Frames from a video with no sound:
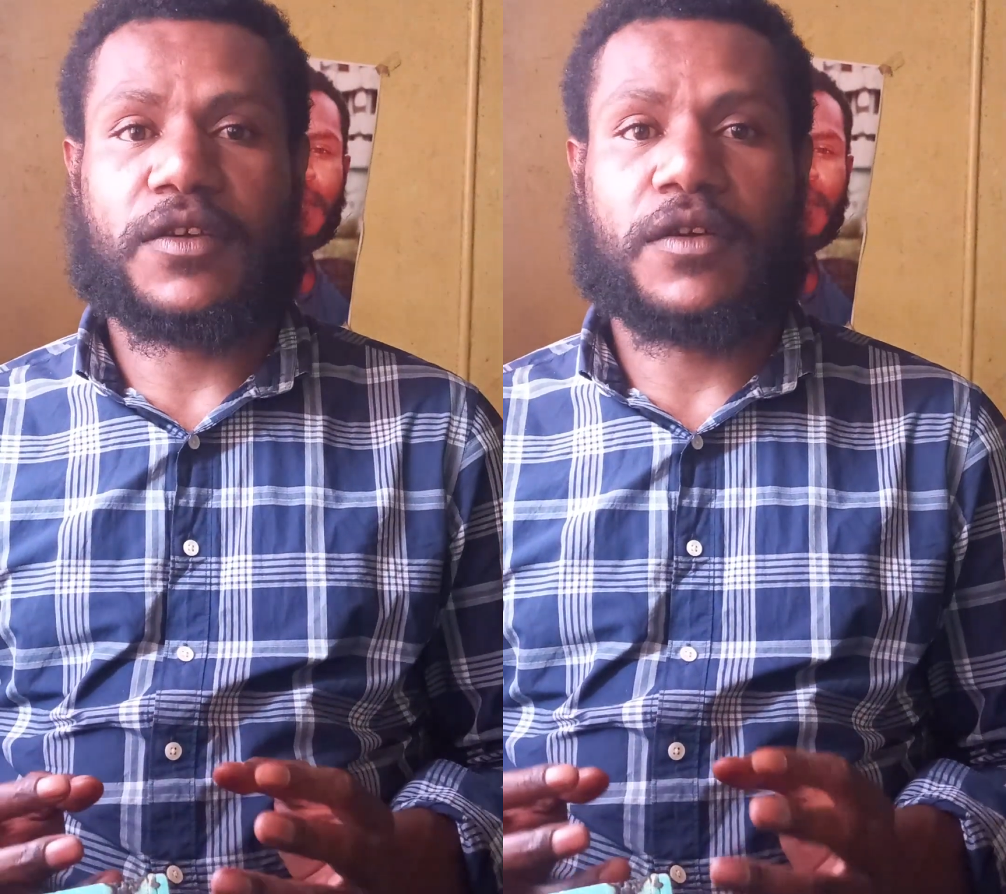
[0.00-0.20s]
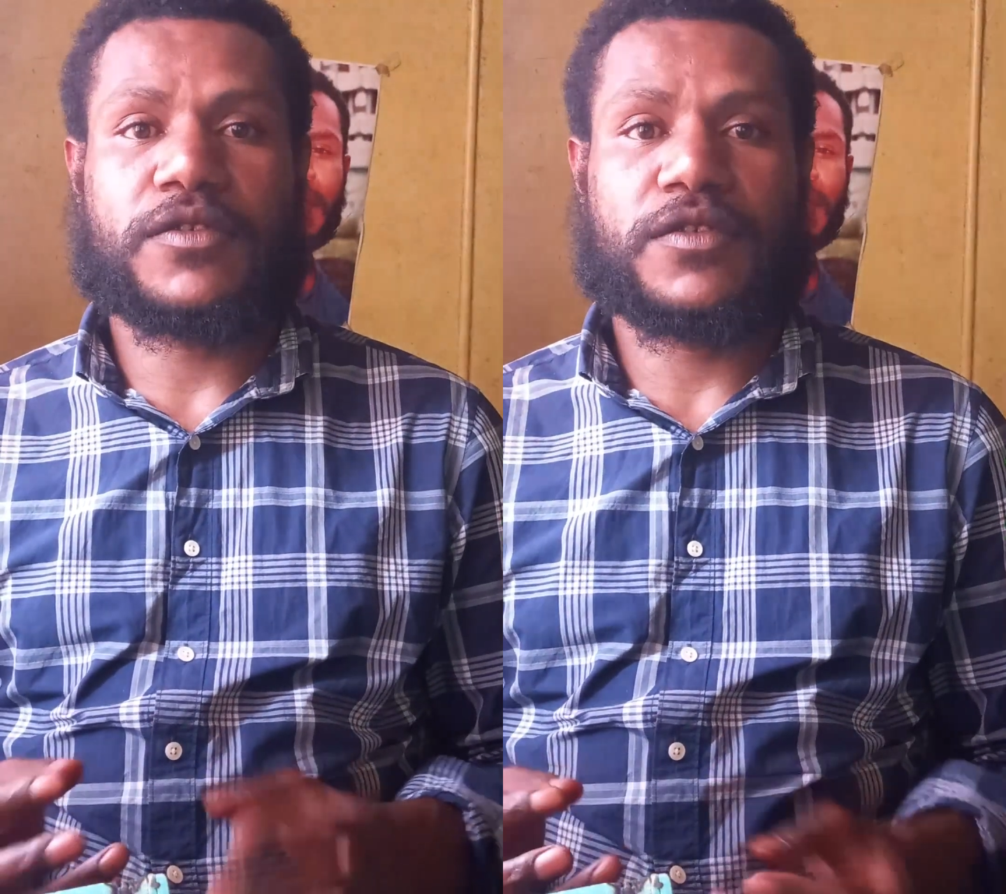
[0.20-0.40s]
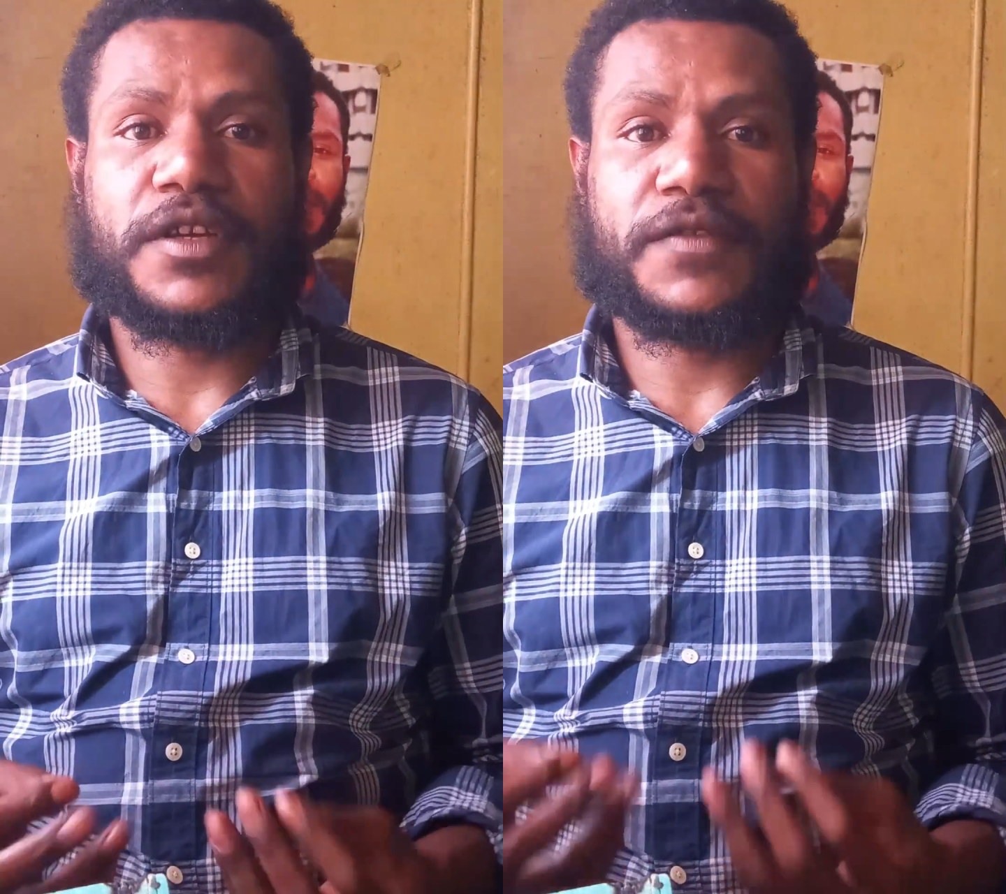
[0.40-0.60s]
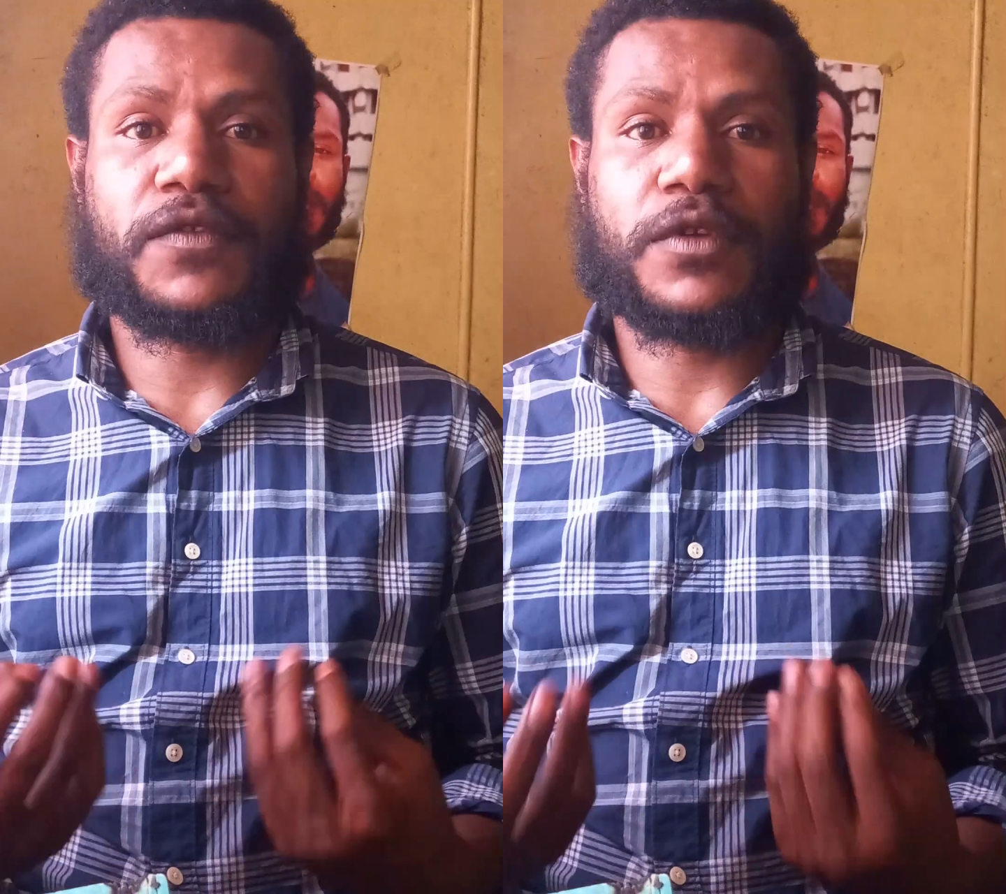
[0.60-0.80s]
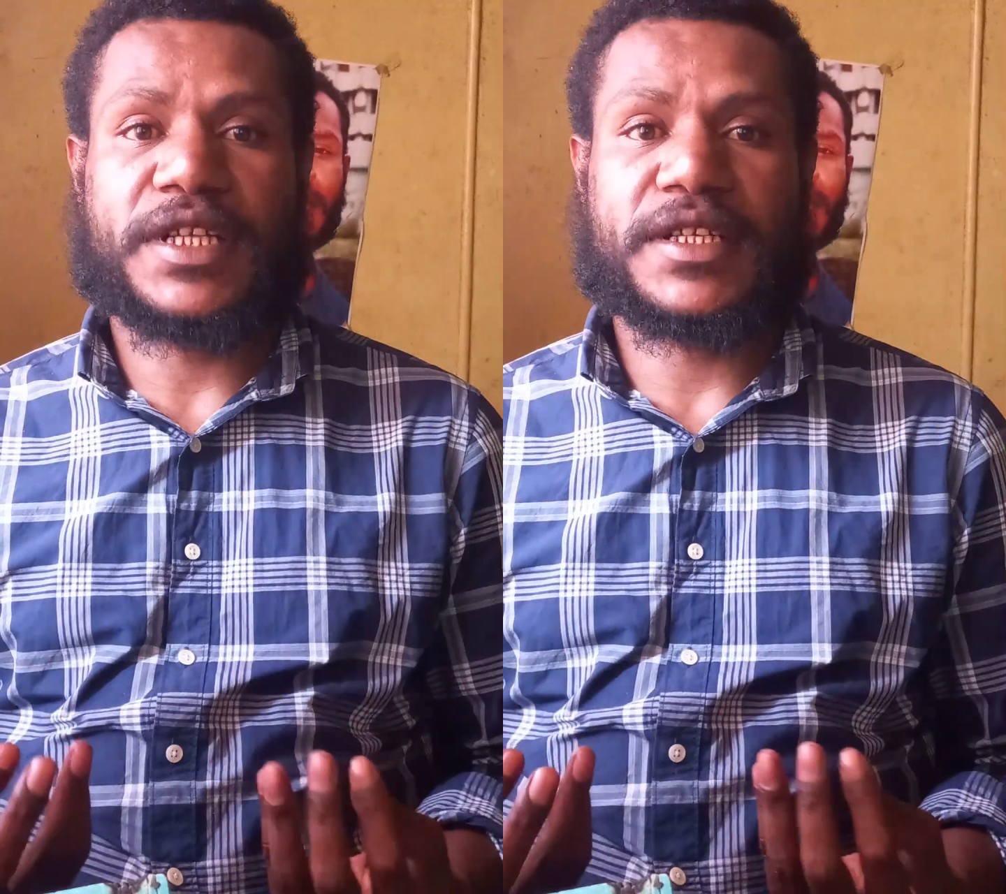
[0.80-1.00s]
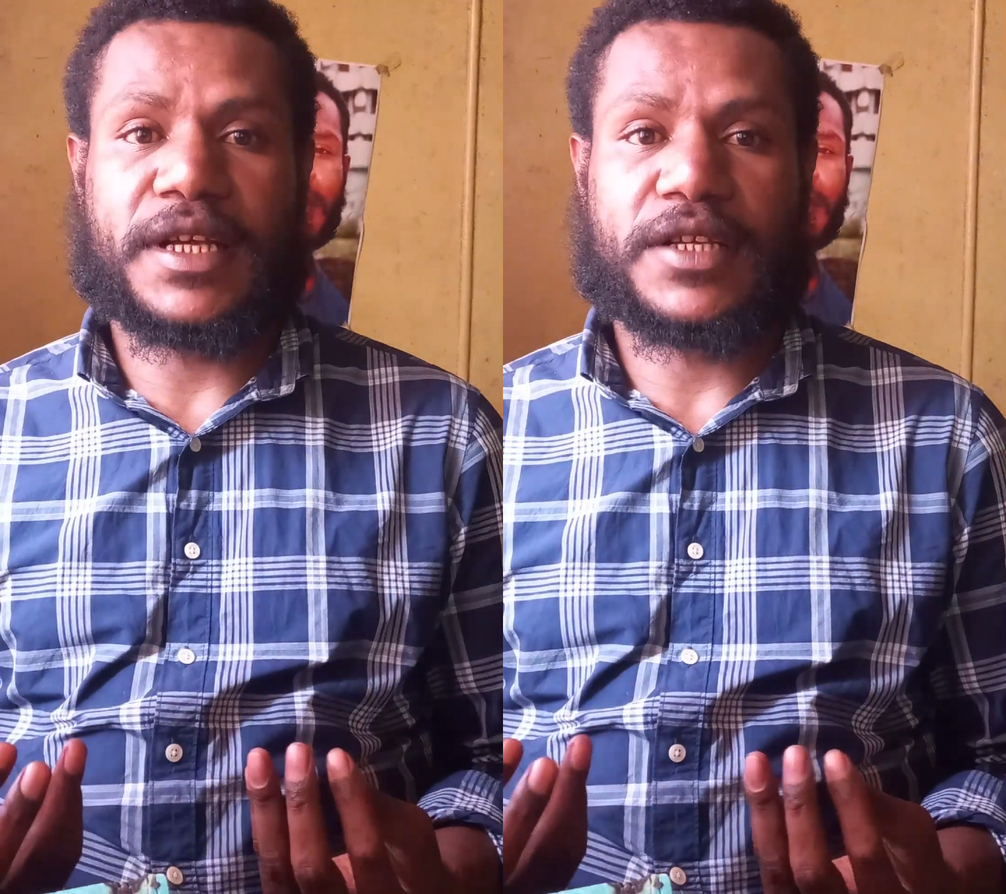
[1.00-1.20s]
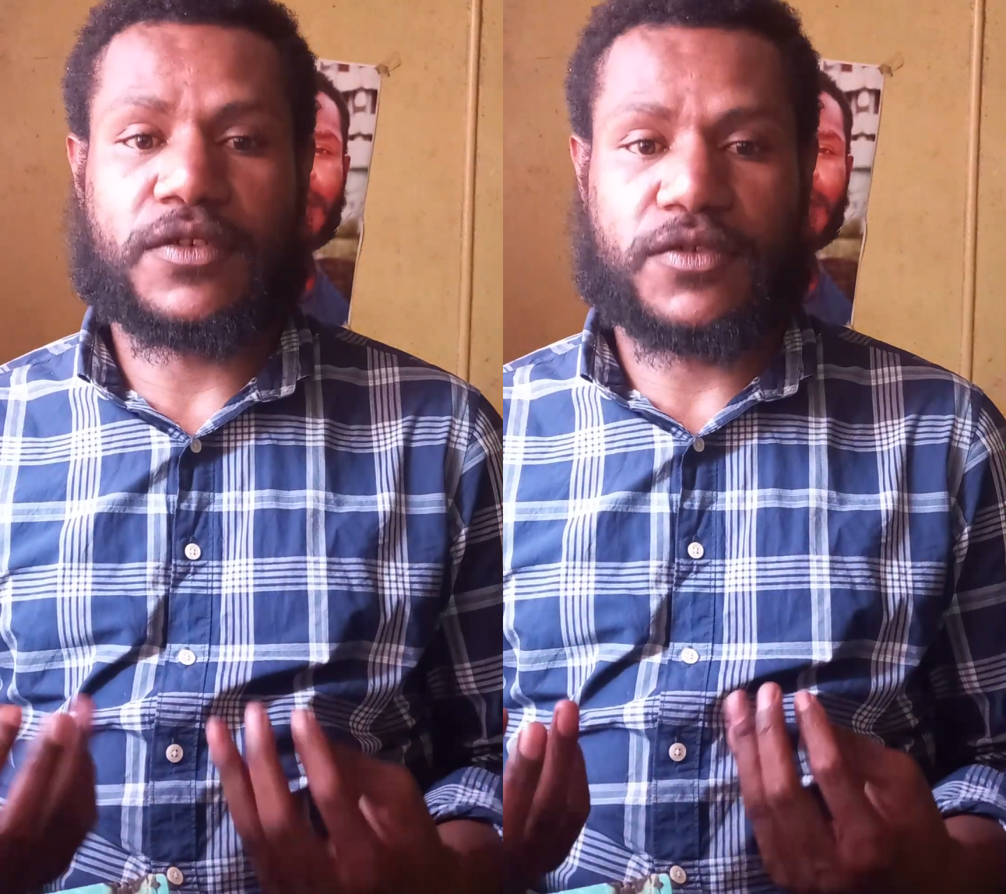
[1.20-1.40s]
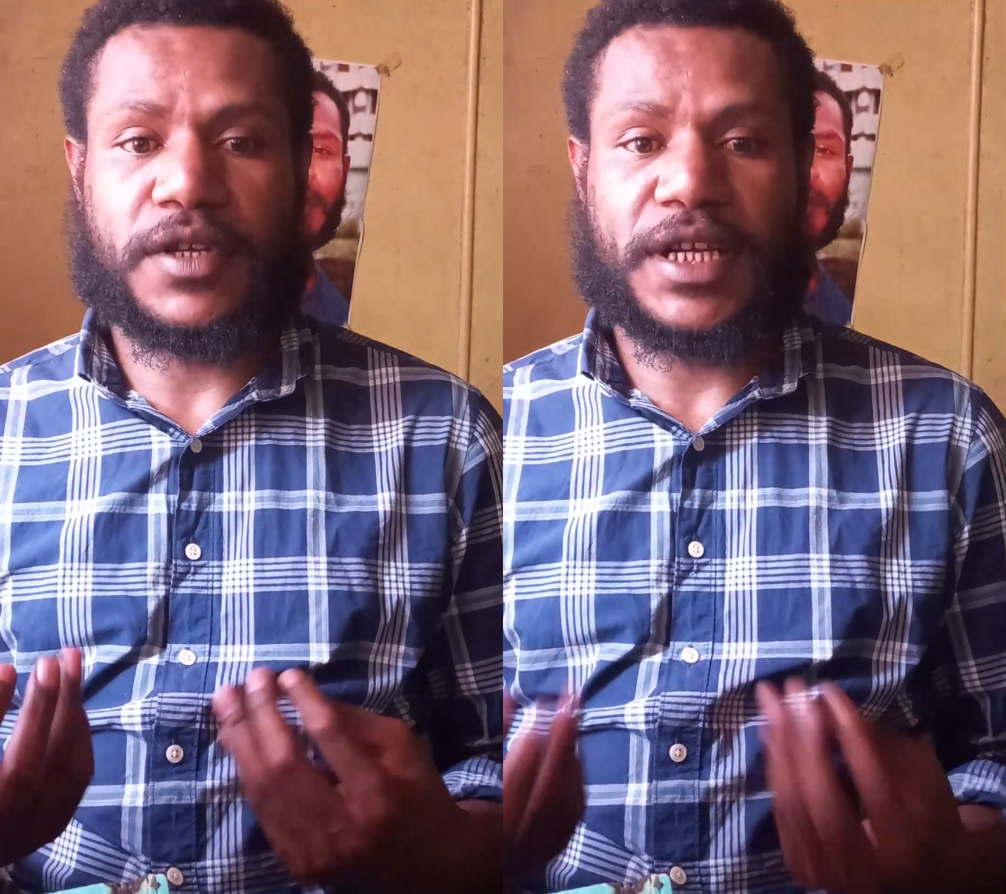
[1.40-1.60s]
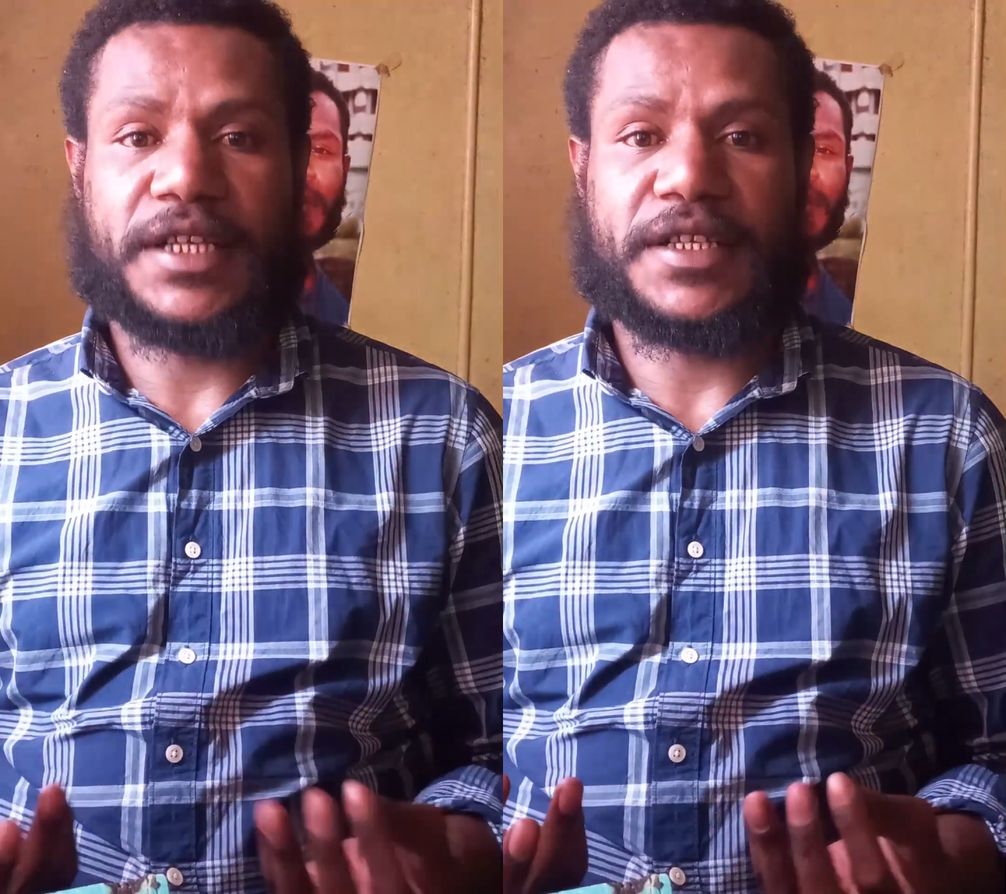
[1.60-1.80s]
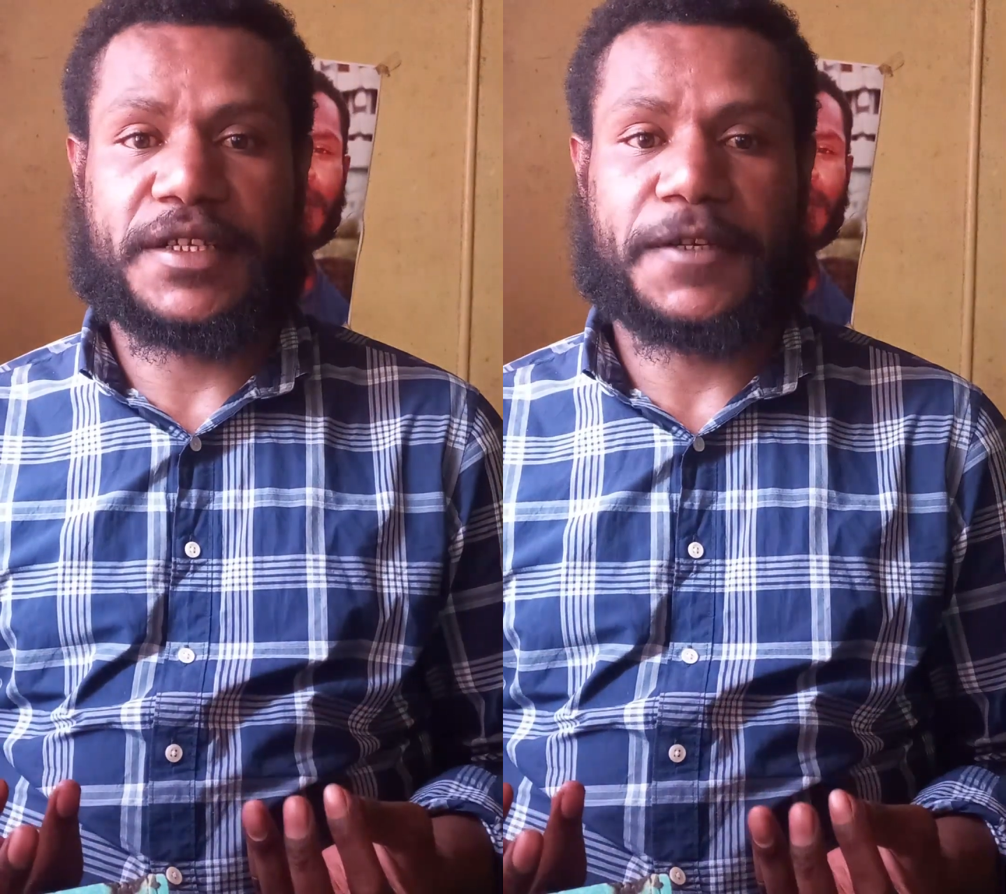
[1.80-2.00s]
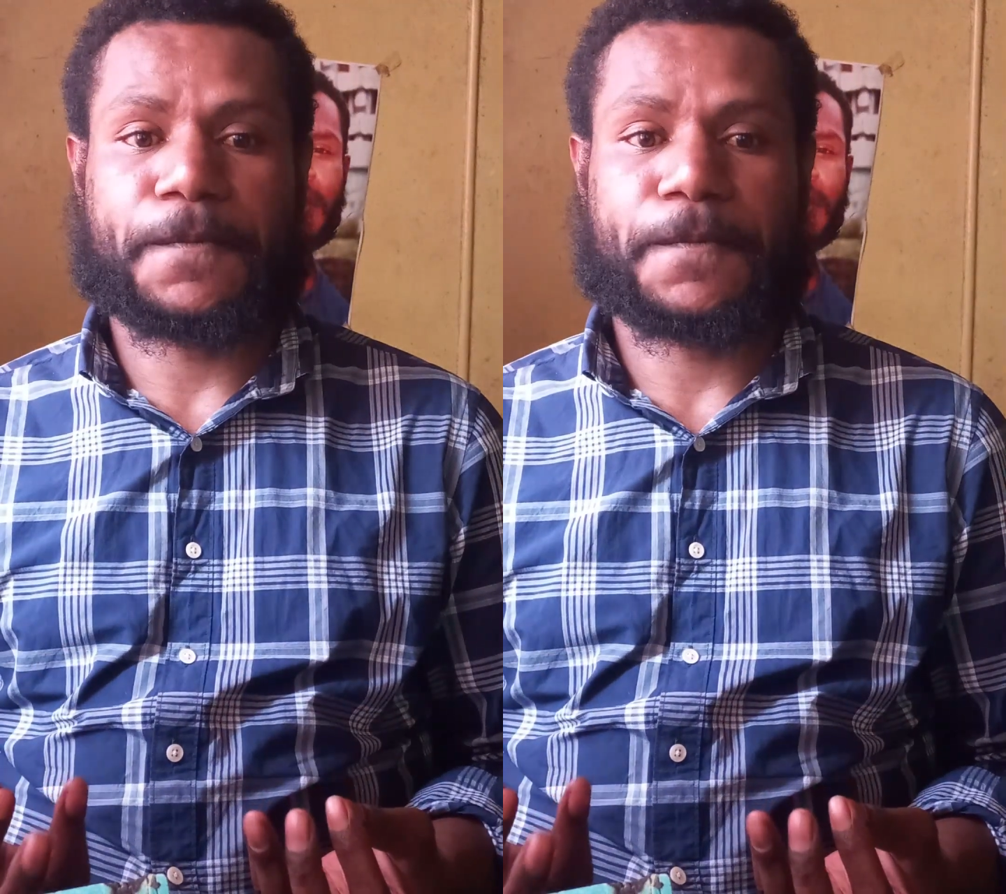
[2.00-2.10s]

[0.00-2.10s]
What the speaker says: also influence the social needs.